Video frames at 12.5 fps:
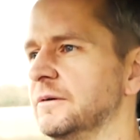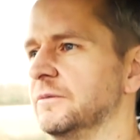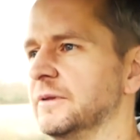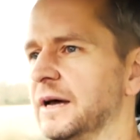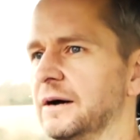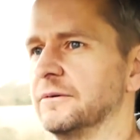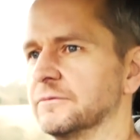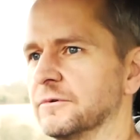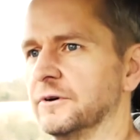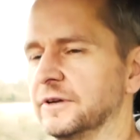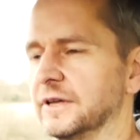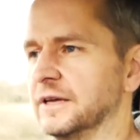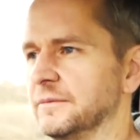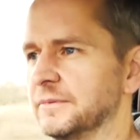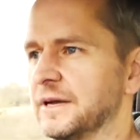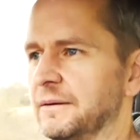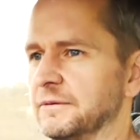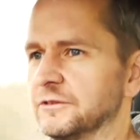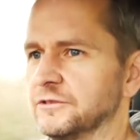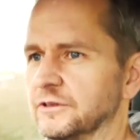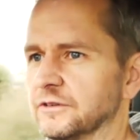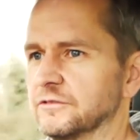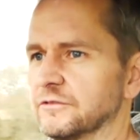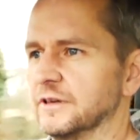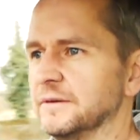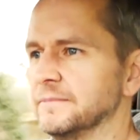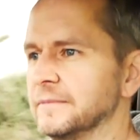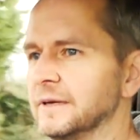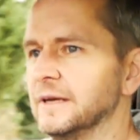without ruining it and becoming too extreme.